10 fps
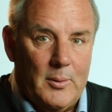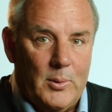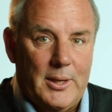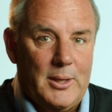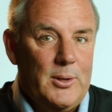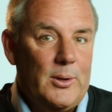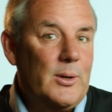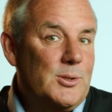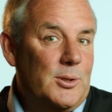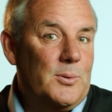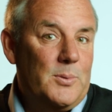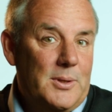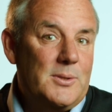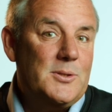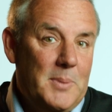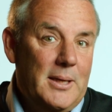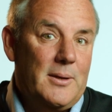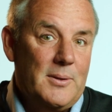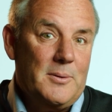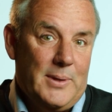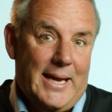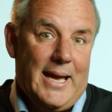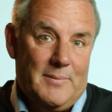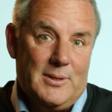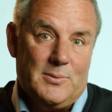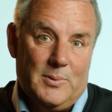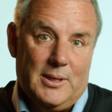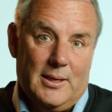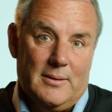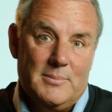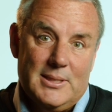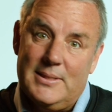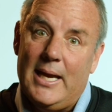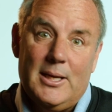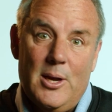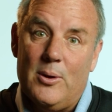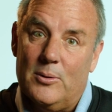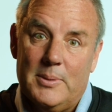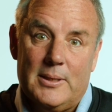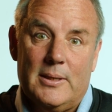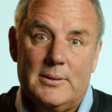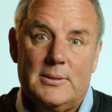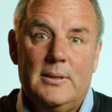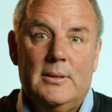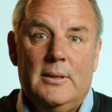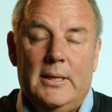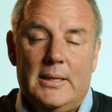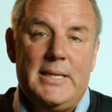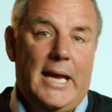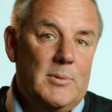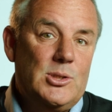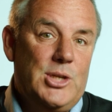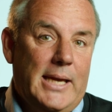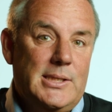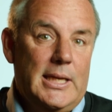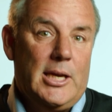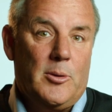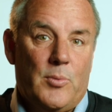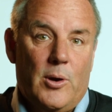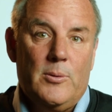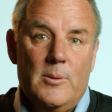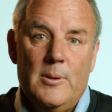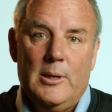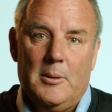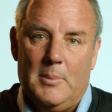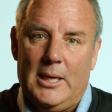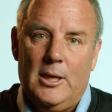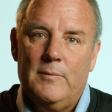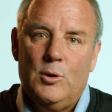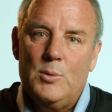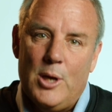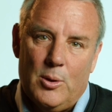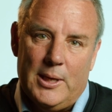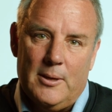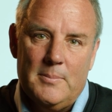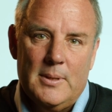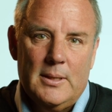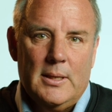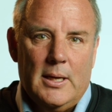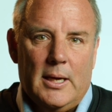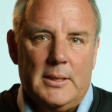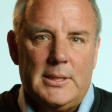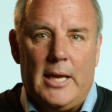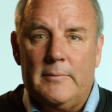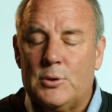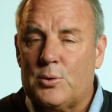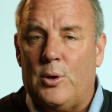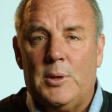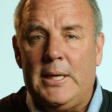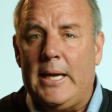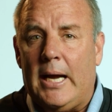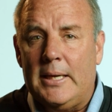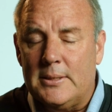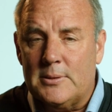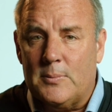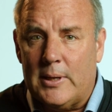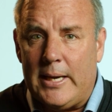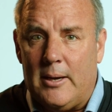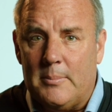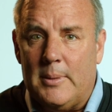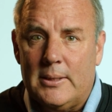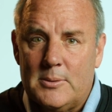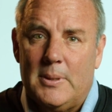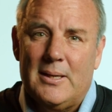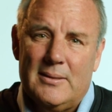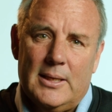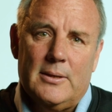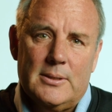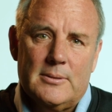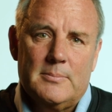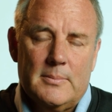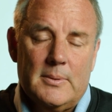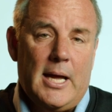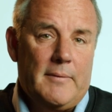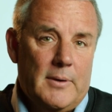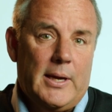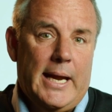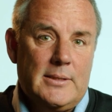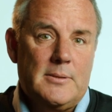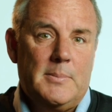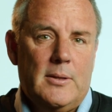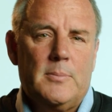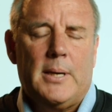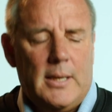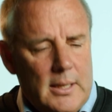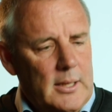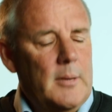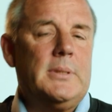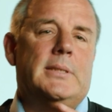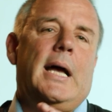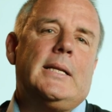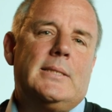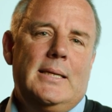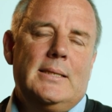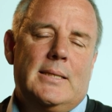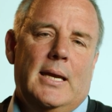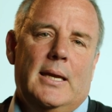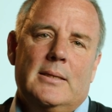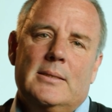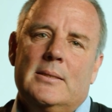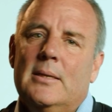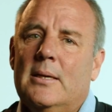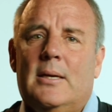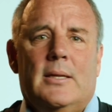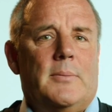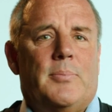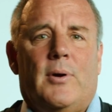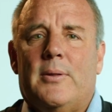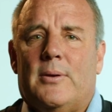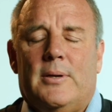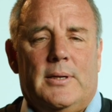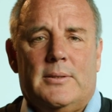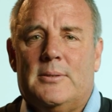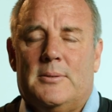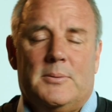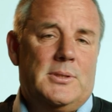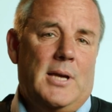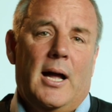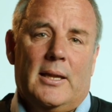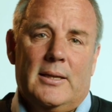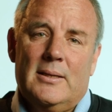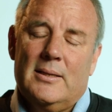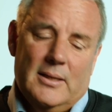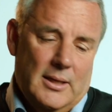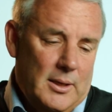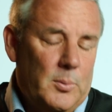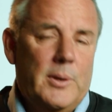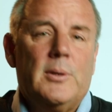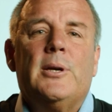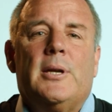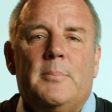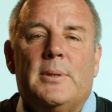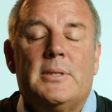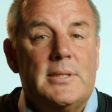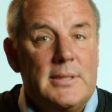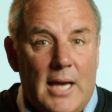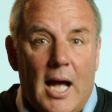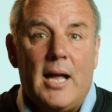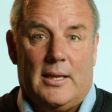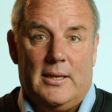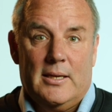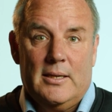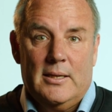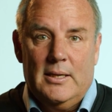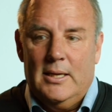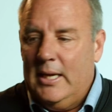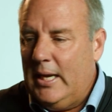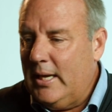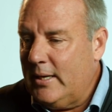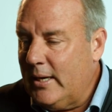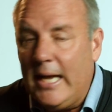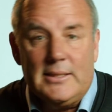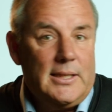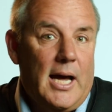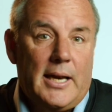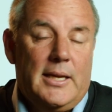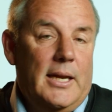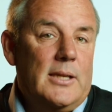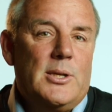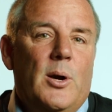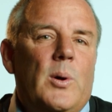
I want to encourage you with the speaker that we have this weekend to take note, because his name is Jason Kimbrough. Many of you know him. He's kind of a scrawny guy, doesn't work out much, but you know, he's not very handsome either. But besides these things, the brother is solid, weird looking, but solid. And he has a lot of kids.